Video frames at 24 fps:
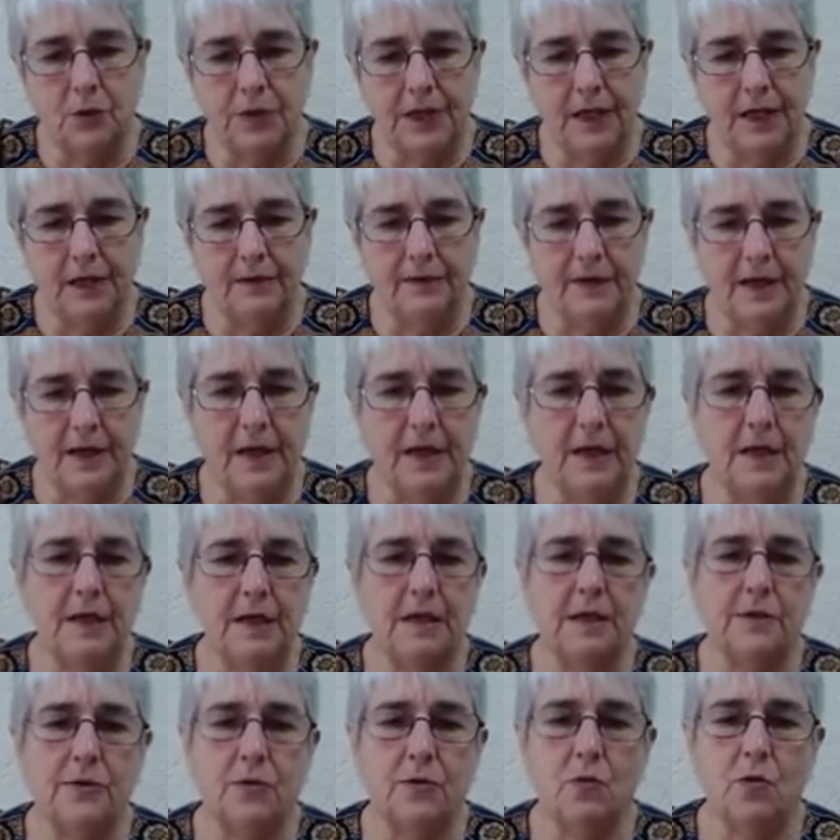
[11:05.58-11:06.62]
we have a
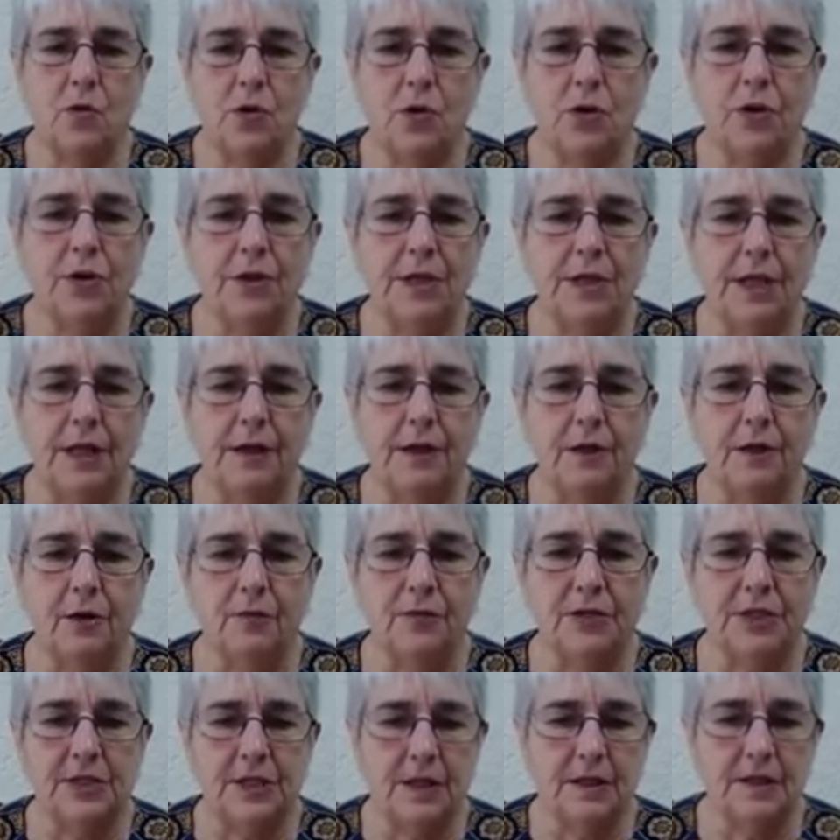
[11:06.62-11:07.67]
handy little word that
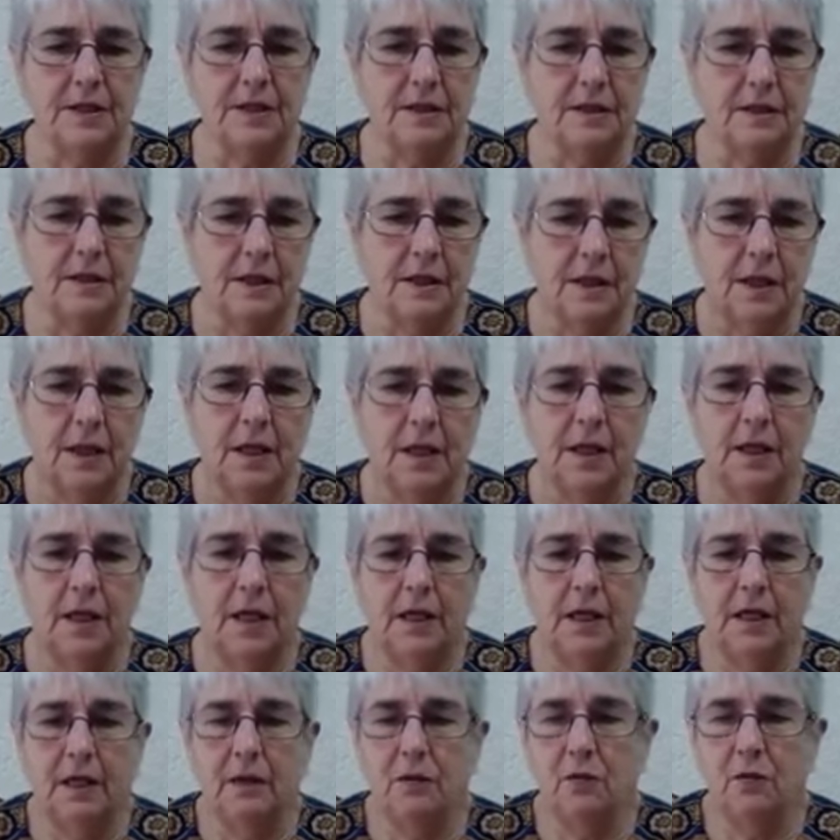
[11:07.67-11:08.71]
helps us
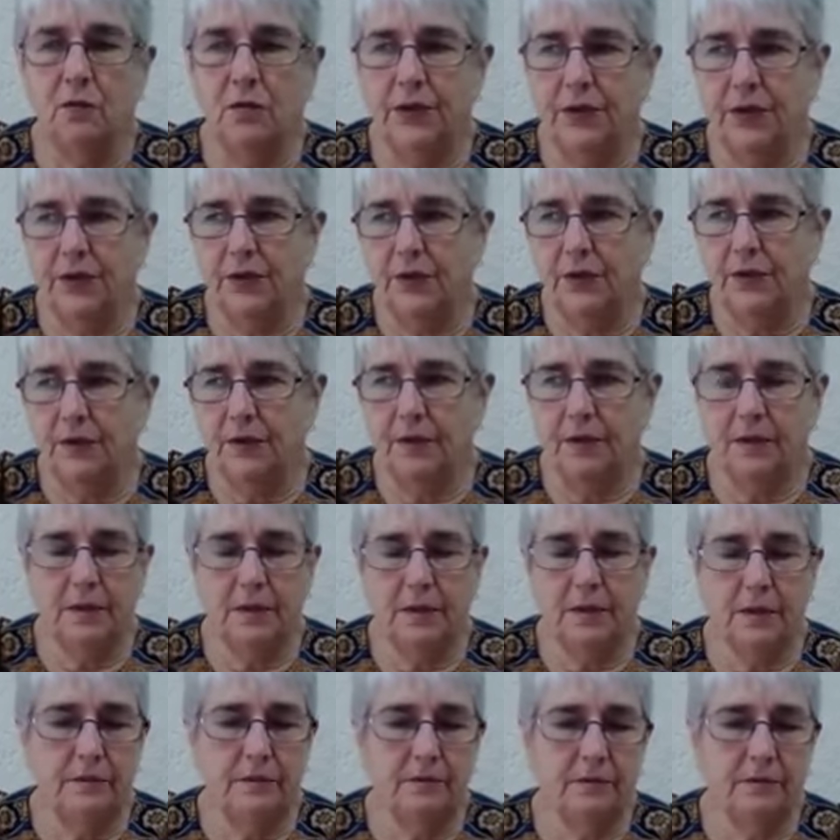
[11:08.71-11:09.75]
with
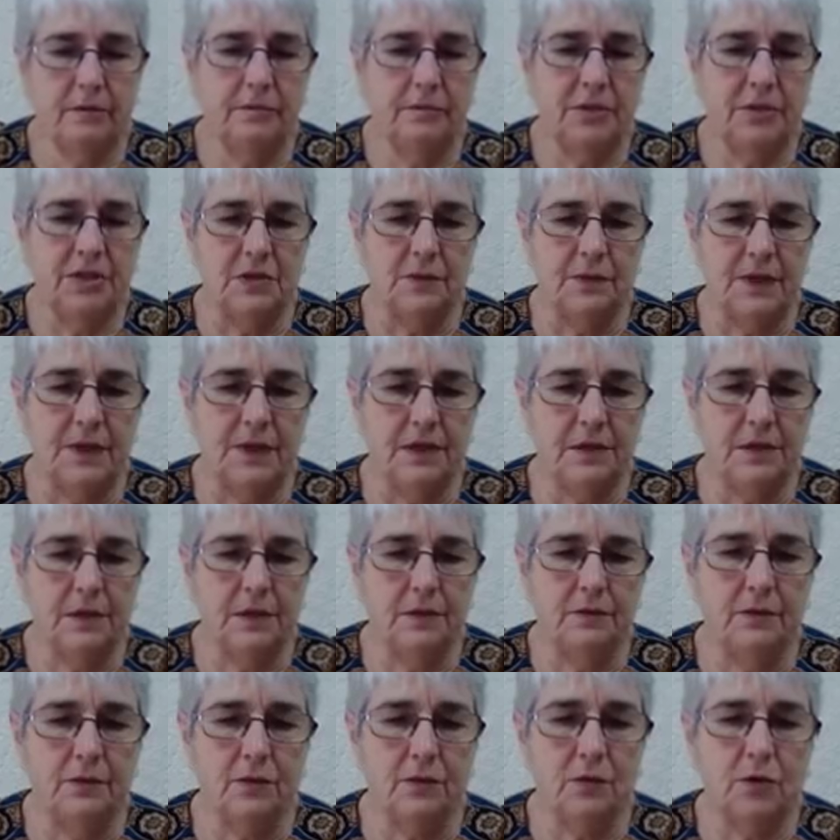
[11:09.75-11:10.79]

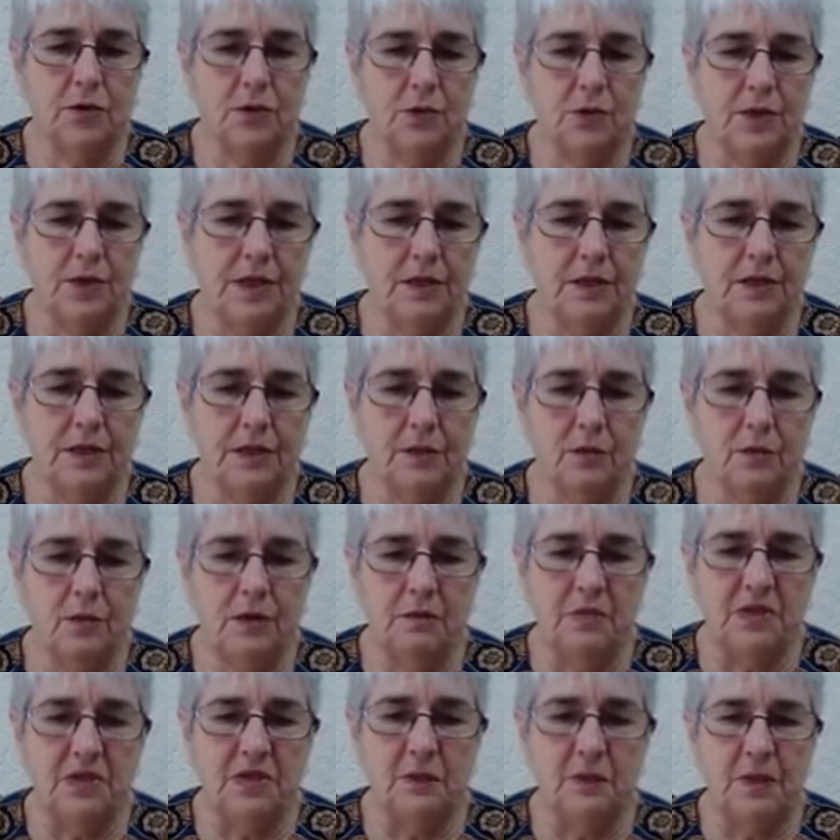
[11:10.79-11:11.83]
perspective, because we can tell
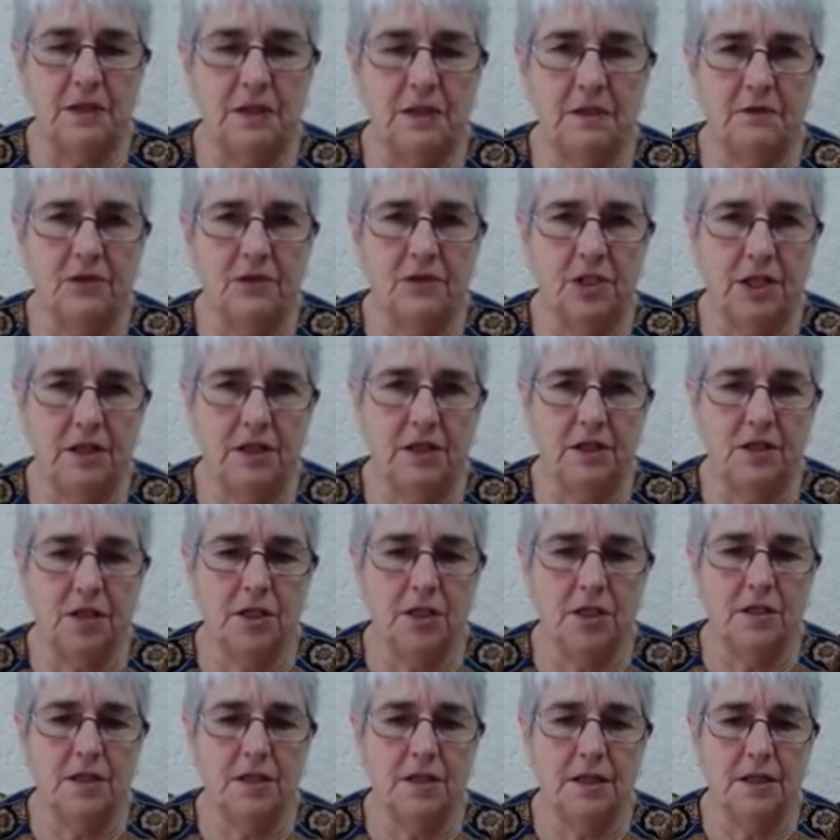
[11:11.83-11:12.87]
when perspective
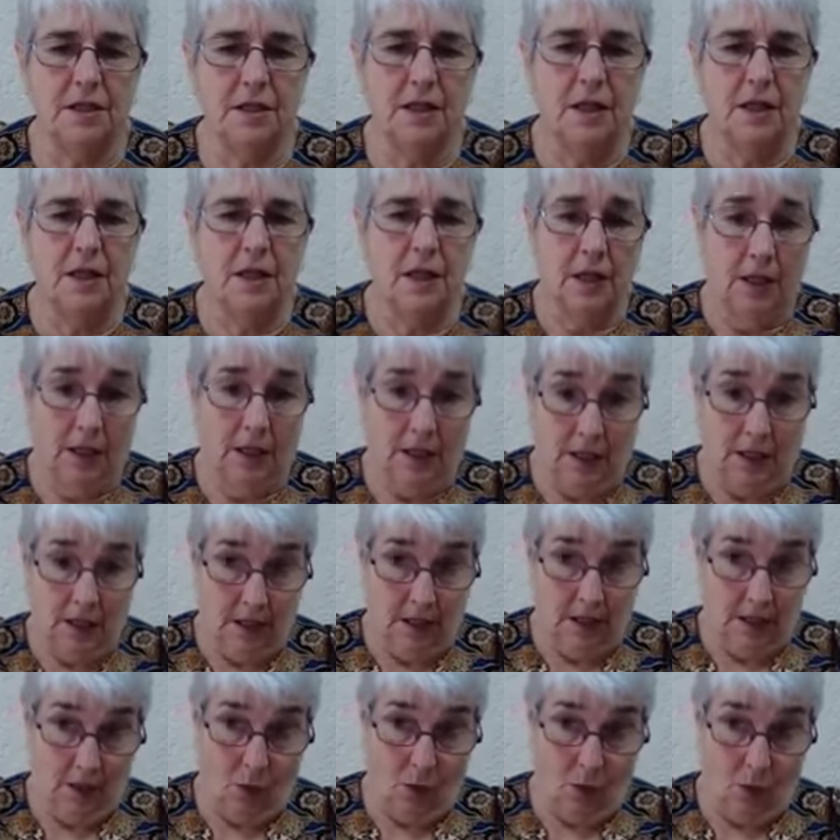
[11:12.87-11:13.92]
changes.
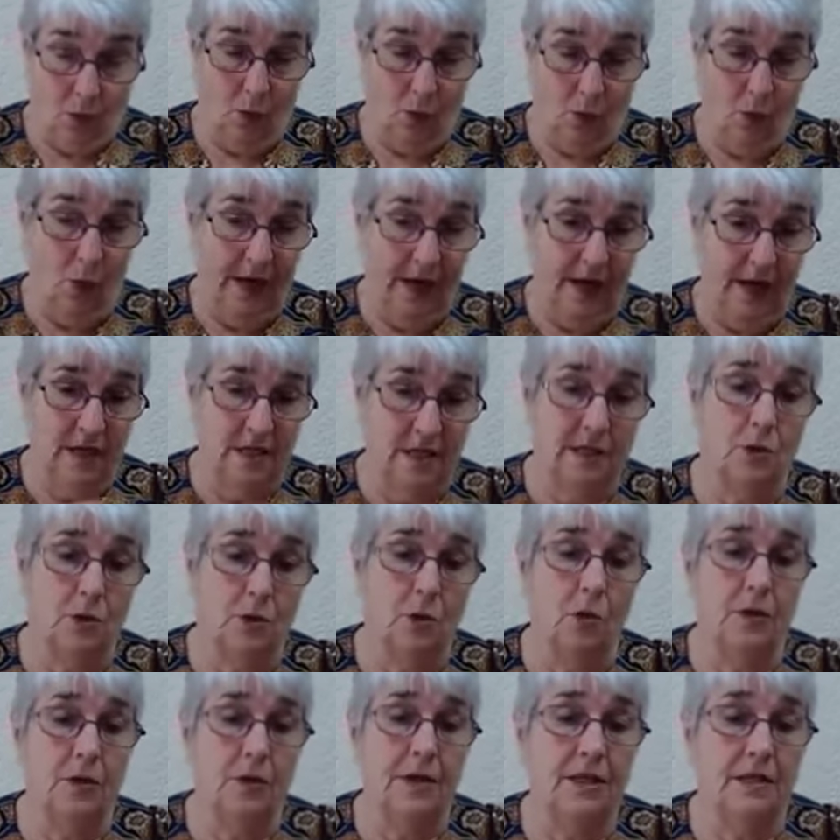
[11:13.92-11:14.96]
When a
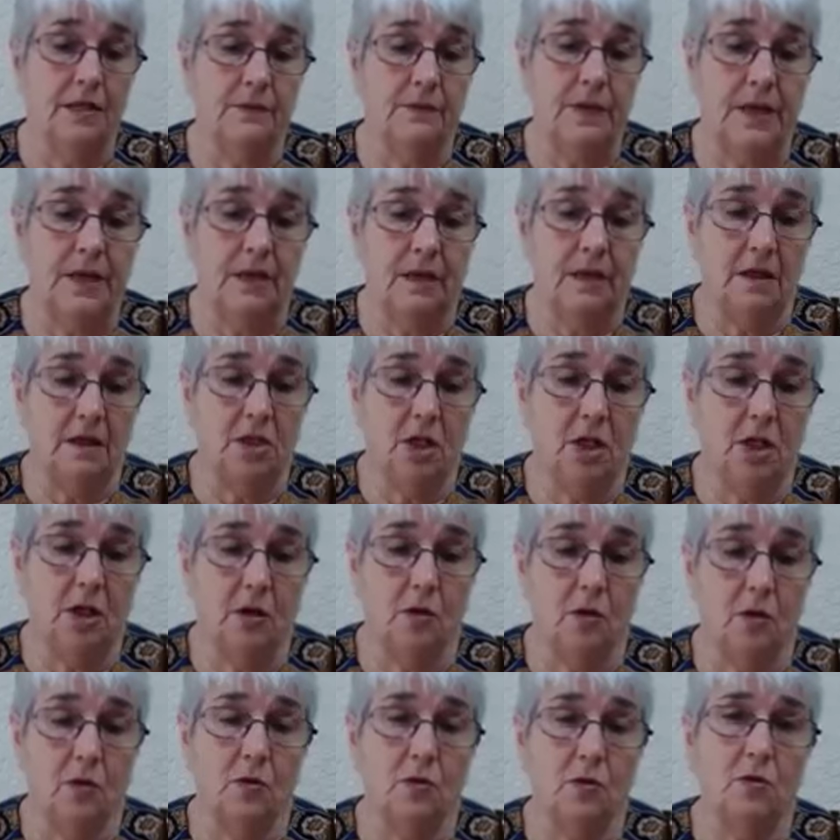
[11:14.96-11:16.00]
story is being
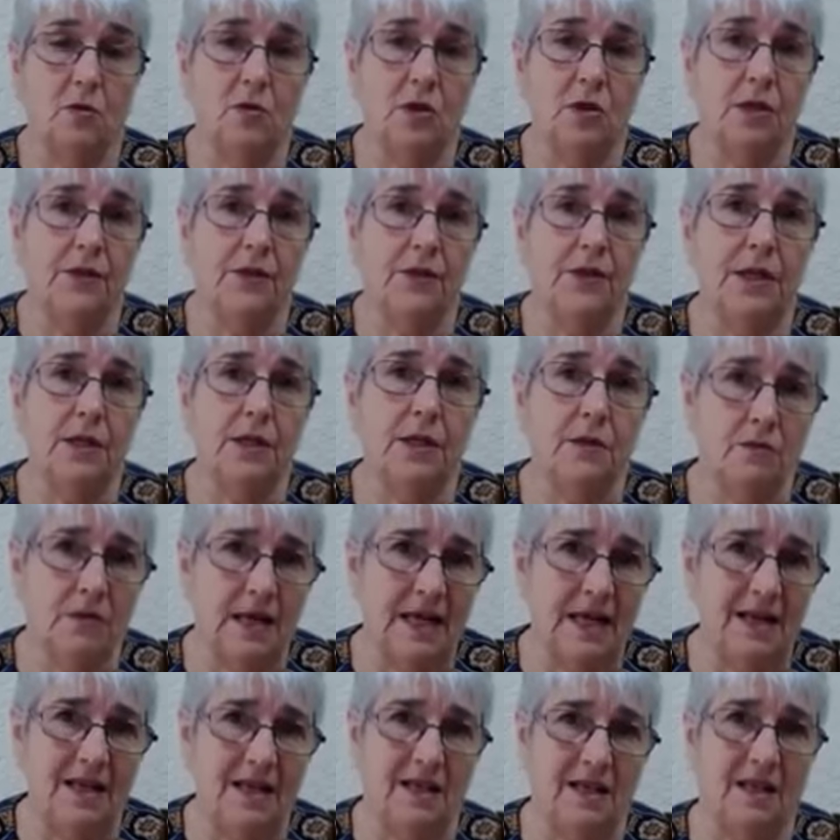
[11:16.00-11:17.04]
told, the
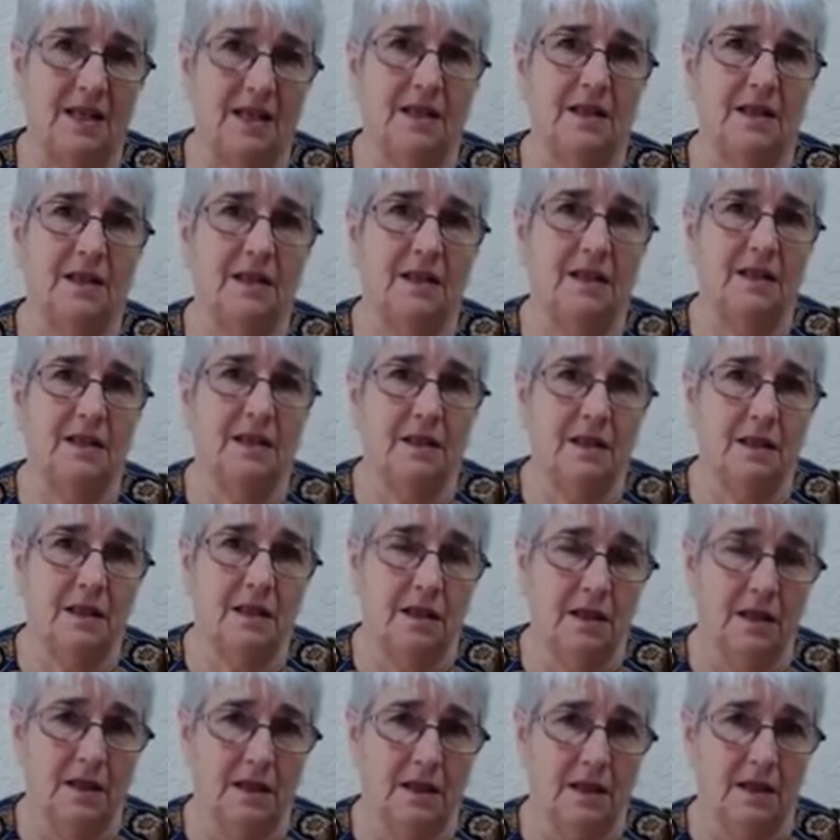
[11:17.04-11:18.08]
narrator
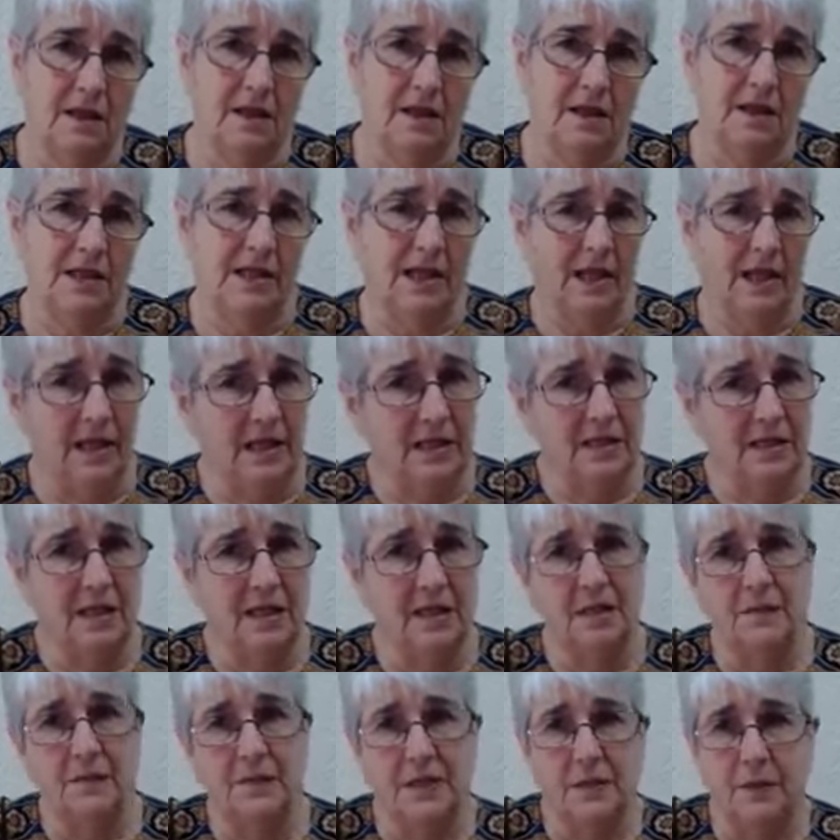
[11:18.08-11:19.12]
is telling us
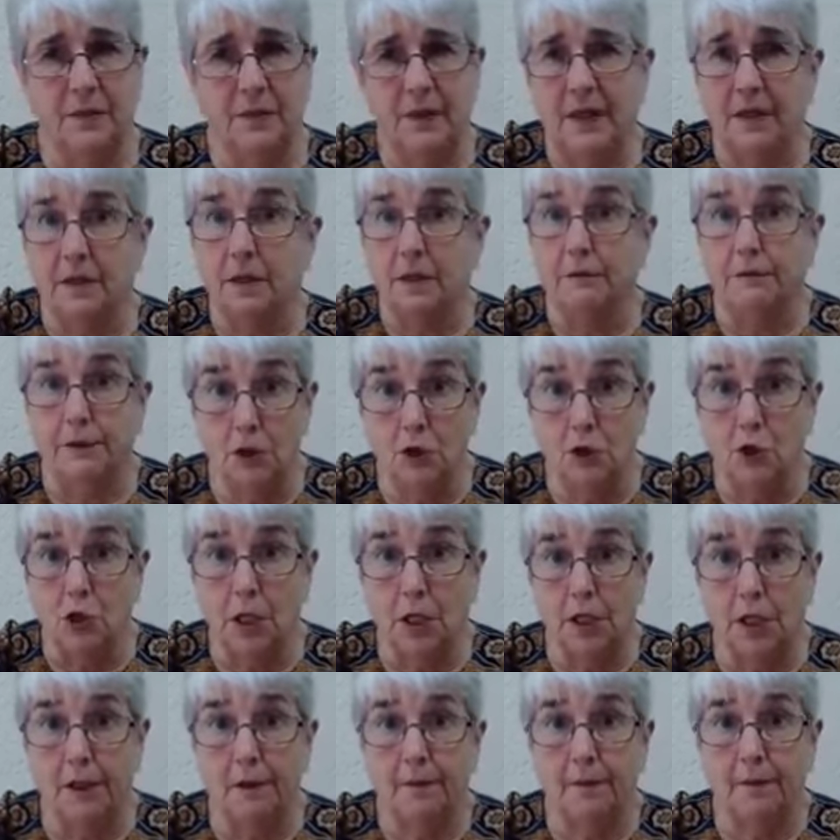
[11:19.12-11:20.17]
his perspective,
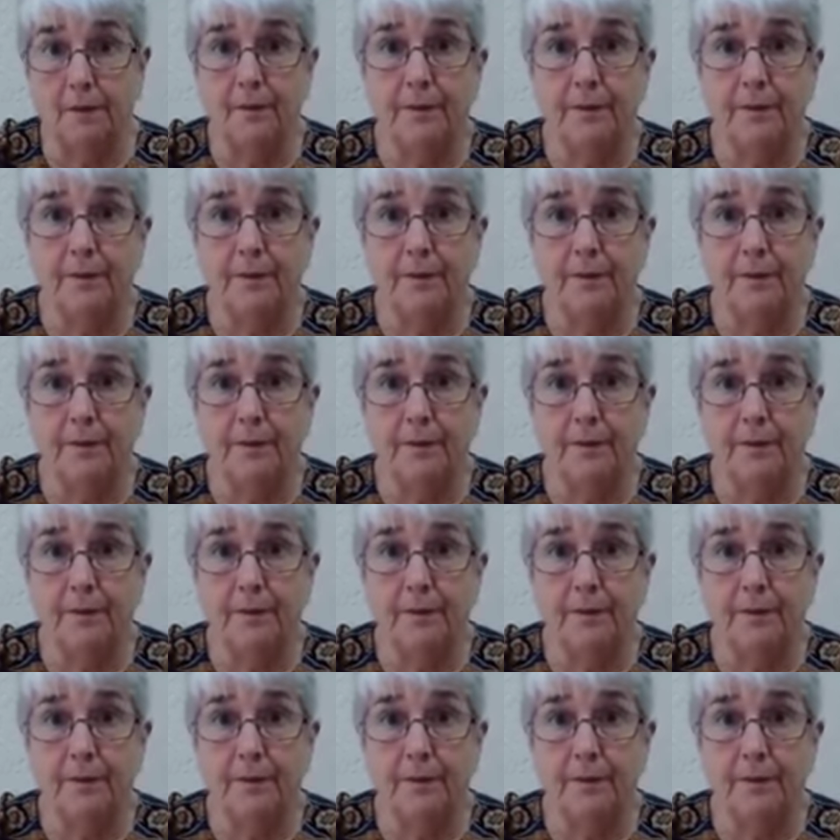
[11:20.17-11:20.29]
usually.